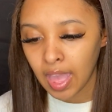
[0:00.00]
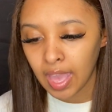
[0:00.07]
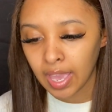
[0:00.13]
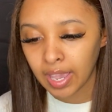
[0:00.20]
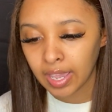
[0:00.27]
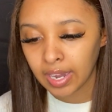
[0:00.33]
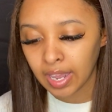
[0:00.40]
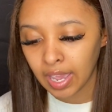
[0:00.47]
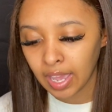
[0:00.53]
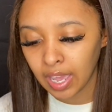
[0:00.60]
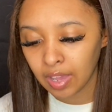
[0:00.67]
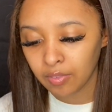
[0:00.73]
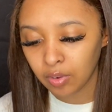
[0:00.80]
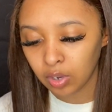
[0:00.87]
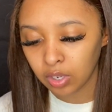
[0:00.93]
and I
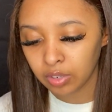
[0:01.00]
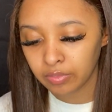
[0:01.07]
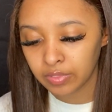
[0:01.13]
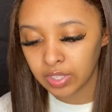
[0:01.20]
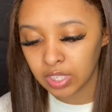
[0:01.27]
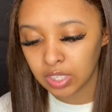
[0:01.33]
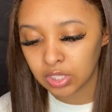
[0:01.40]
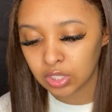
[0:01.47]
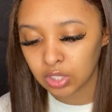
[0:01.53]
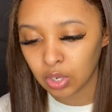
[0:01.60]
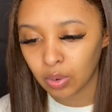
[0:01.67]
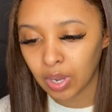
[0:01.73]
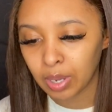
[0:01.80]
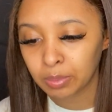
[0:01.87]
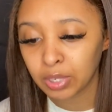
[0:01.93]
have all of these.
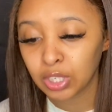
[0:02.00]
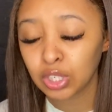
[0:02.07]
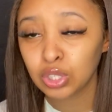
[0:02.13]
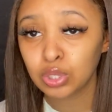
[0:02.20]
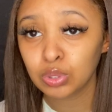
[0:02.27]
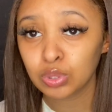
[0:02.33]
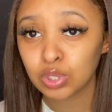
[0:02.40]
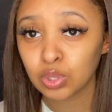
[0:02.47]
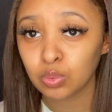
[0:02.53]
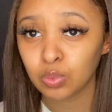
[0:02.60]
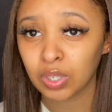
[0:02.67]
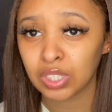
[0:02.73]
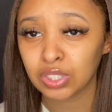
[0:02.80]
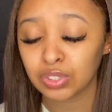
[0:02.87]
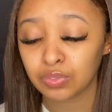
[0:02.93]
So I'm going to use the
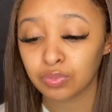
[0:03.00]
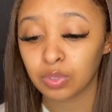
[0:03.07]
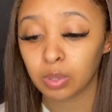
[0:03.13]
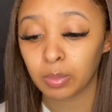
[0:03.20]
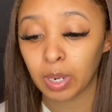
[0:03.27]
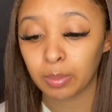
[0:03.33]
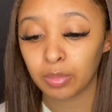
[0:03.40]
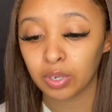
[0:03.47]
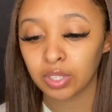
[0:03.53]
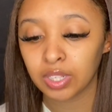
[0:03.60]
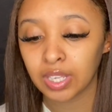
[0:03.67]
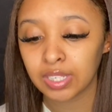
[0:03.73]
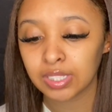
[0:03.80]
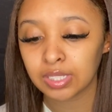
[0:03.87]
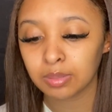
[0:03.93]
ones for my
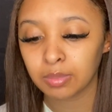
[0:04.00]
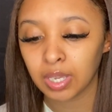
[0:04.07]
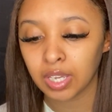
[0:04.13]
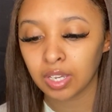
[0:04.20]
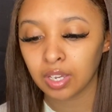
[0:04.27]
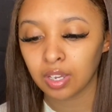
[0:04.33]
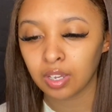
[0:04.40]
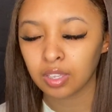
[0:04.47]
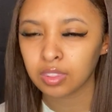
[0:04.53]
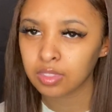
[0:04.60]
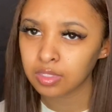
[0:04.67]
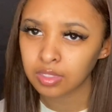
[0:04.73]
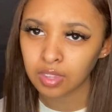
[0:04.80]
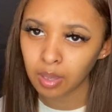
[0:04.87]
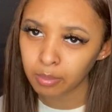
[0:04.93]
birthday to make a
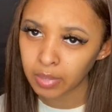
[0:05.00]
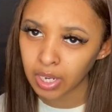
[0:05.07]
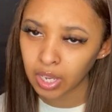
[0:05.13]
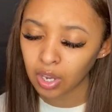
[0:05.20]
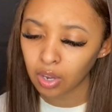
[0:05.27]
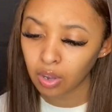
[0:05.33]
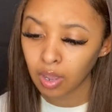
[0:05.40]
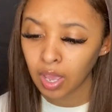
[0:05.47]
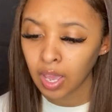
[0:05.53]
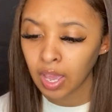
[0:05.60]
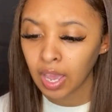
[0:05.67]
thumbnail.